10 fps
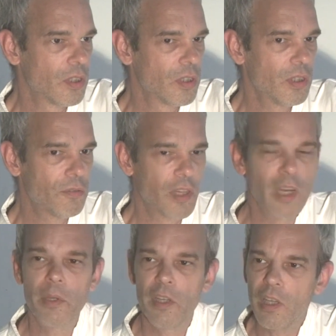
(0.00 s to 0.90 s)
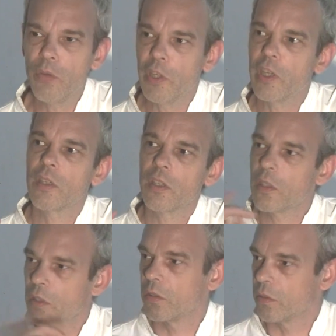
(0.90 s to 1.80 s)
If now and then we are
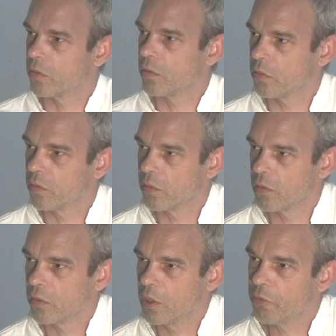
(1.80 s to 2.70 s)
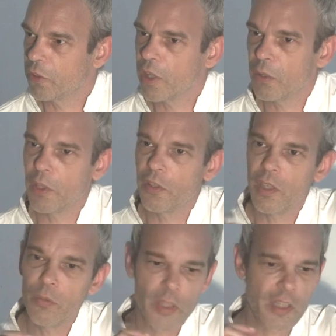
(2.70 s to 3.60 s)
cut, if now and
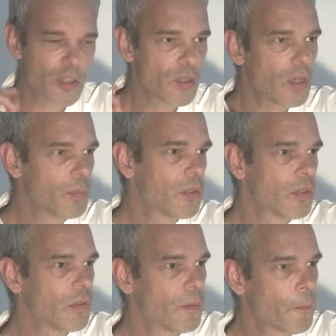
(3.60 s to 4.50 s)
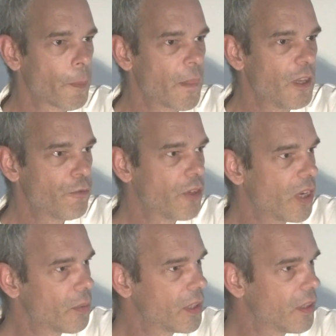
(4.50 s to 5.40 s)
then we are stopped, if
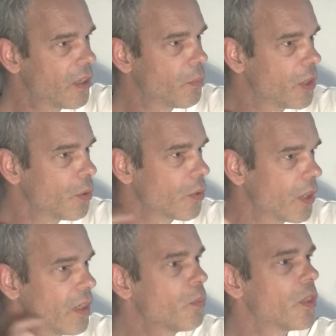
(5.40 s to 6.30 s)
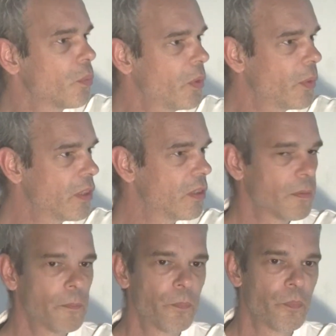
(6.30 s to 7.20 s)
now and then we don't get what we want,
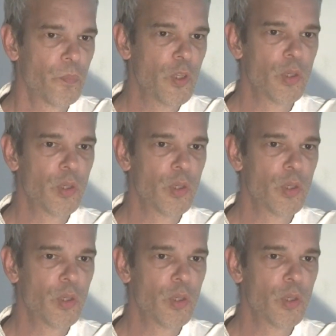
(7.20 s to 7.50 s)
we